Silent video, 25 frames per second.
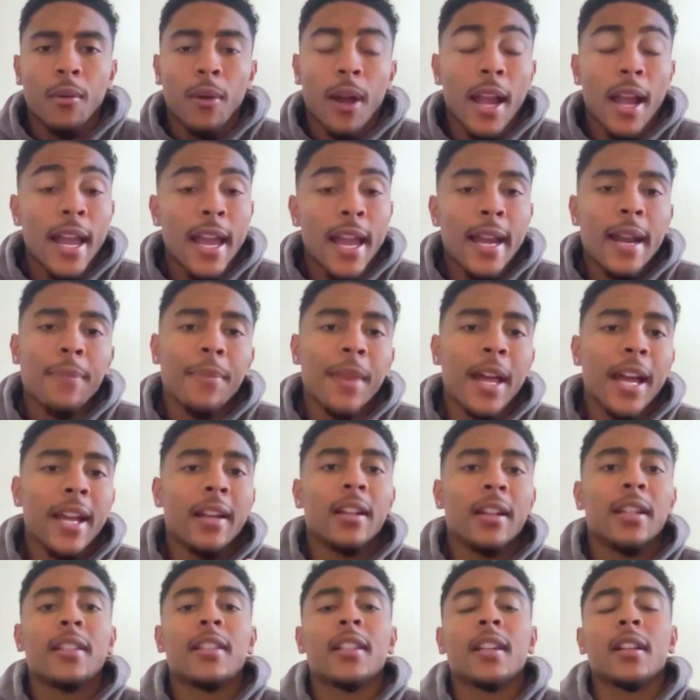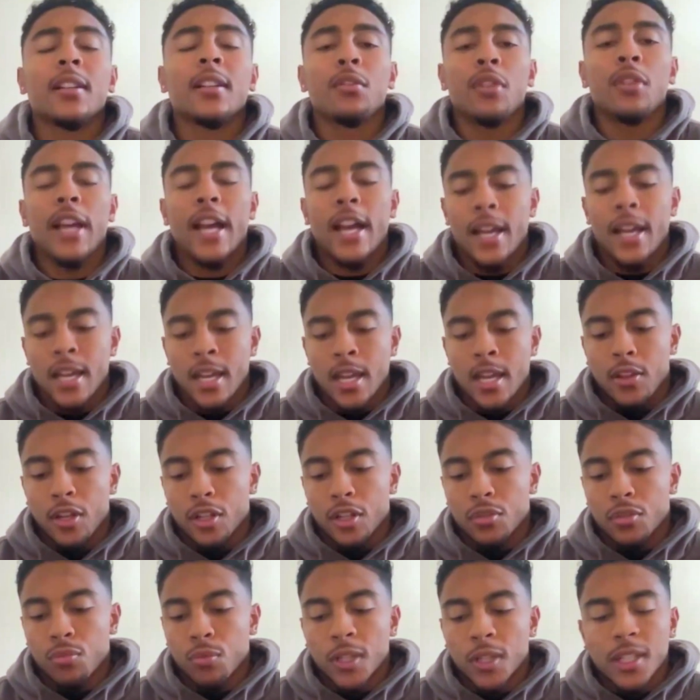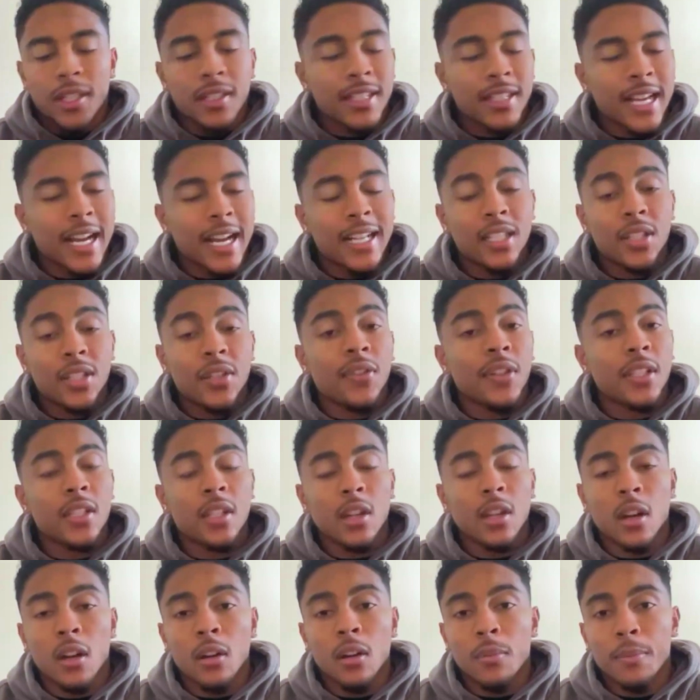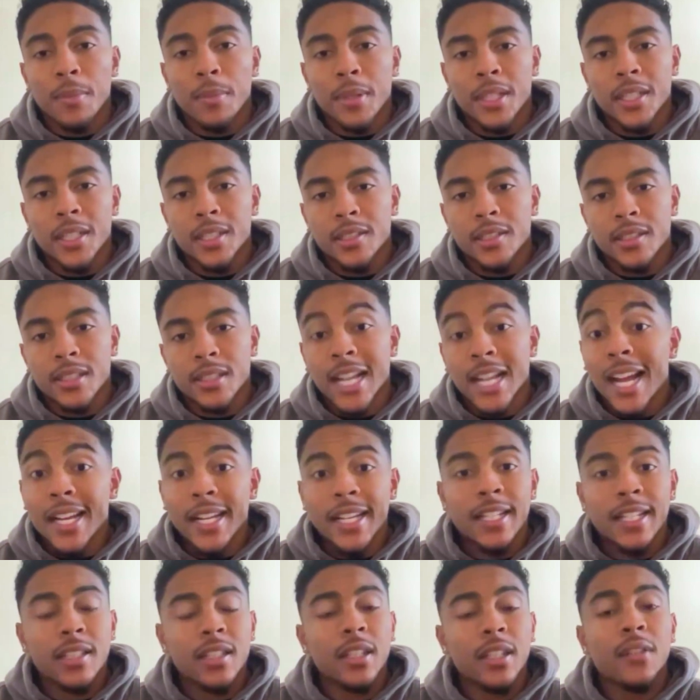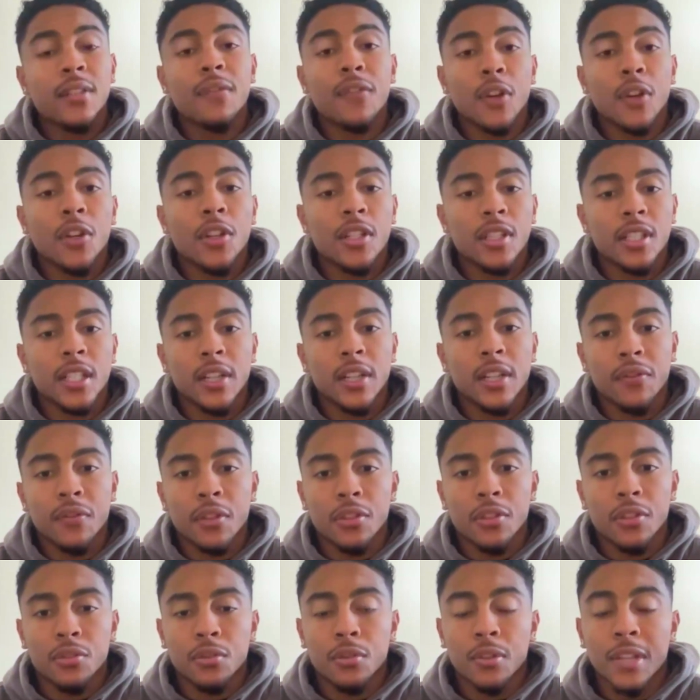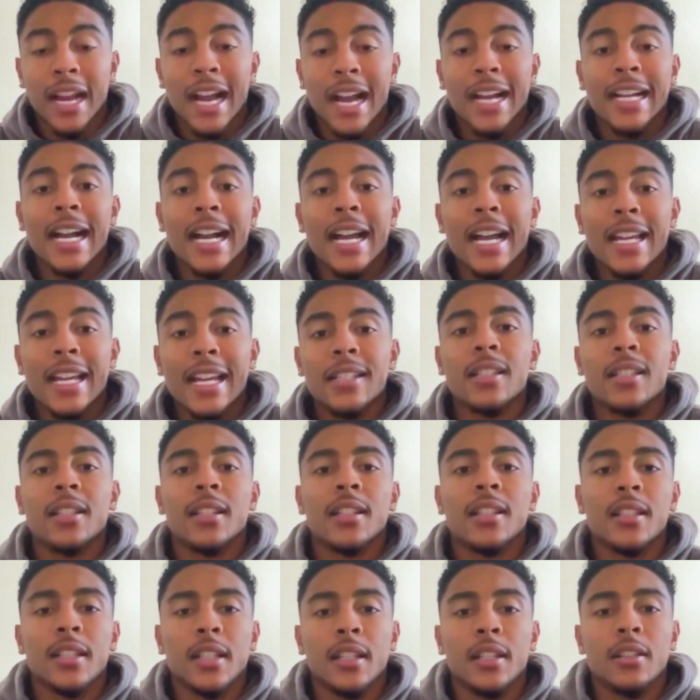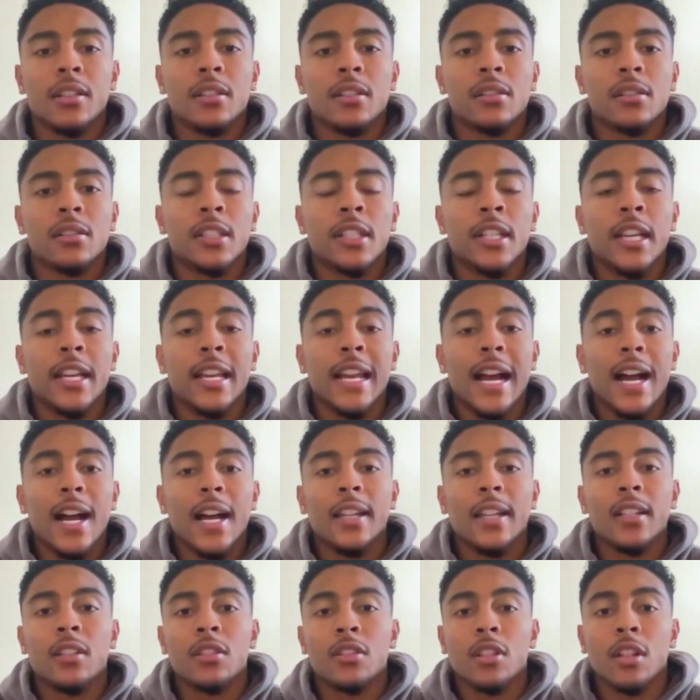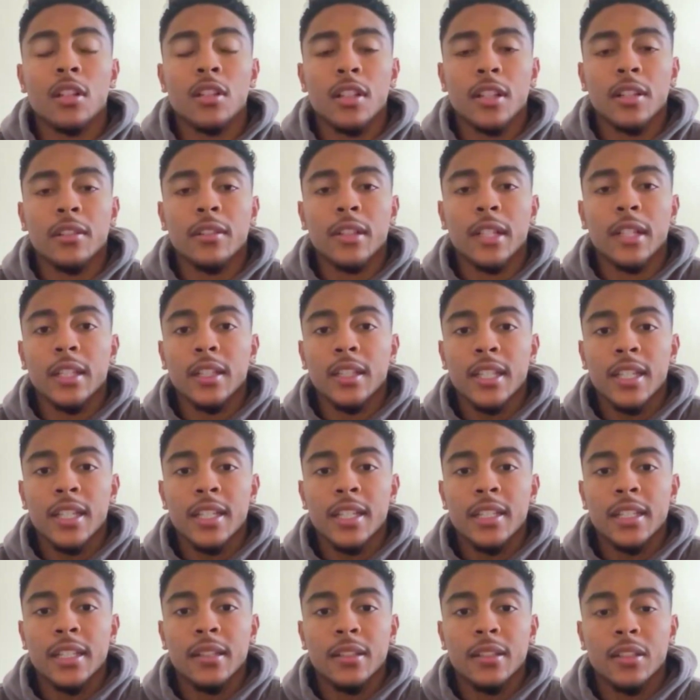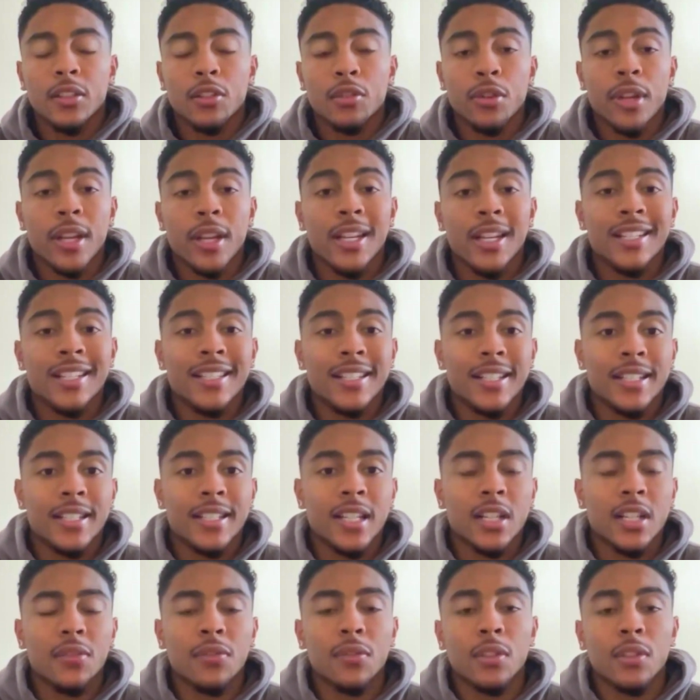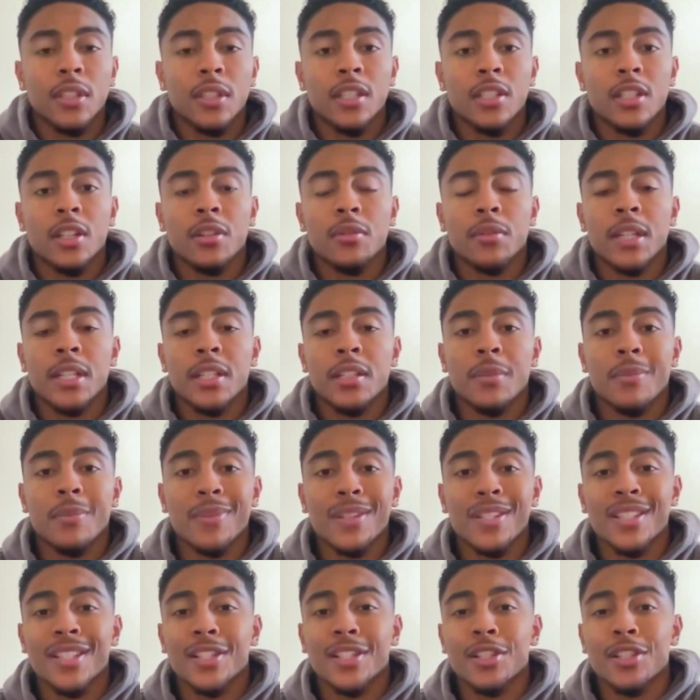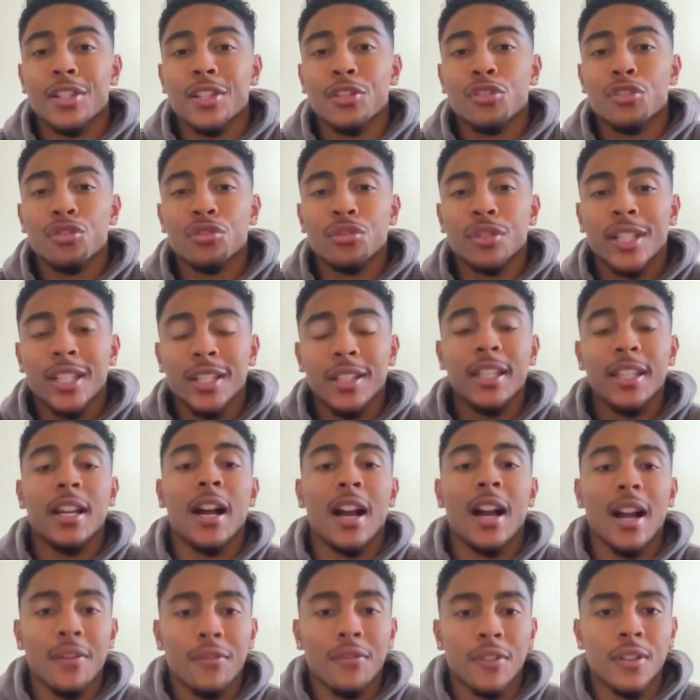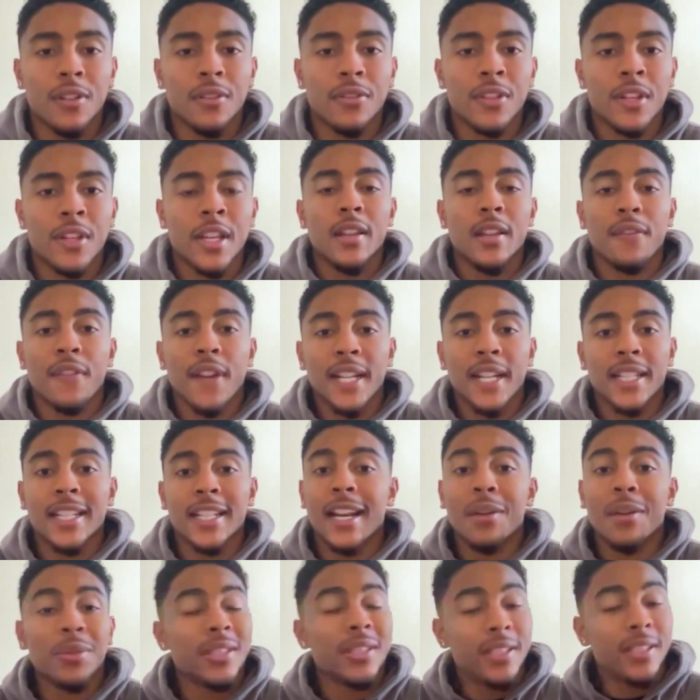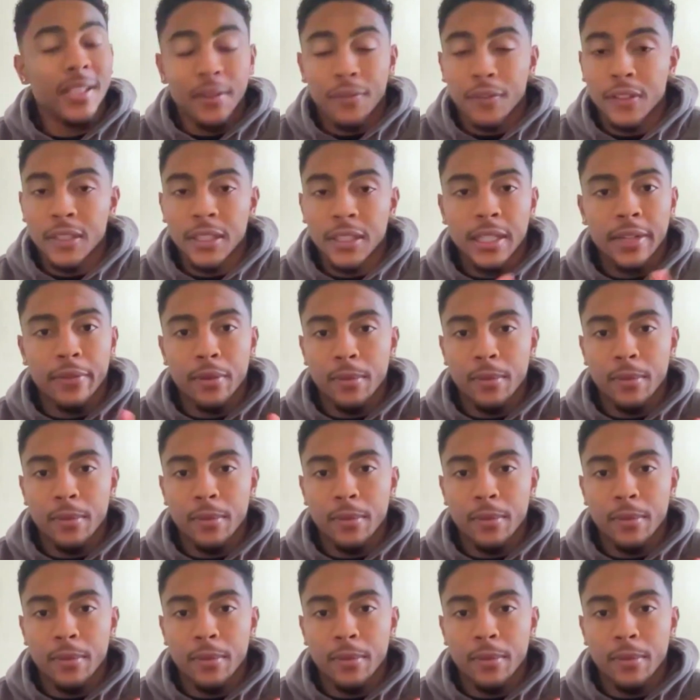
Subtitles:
right? And I'm not here to tell you that there's one size fits all, because that is the furthest thing from the truth. I got into this industry and I started generating leads and created a successful lead generation business strictly off of the fact that I was different than